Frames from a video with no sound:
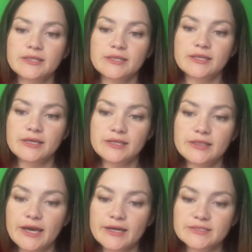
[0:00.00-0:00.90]
The
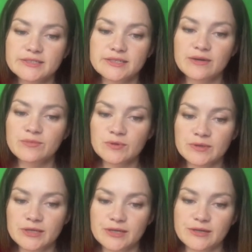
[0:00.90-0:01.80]
next example
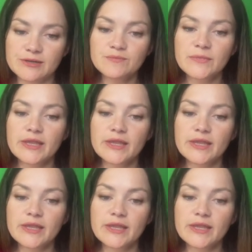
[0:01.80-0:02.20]
here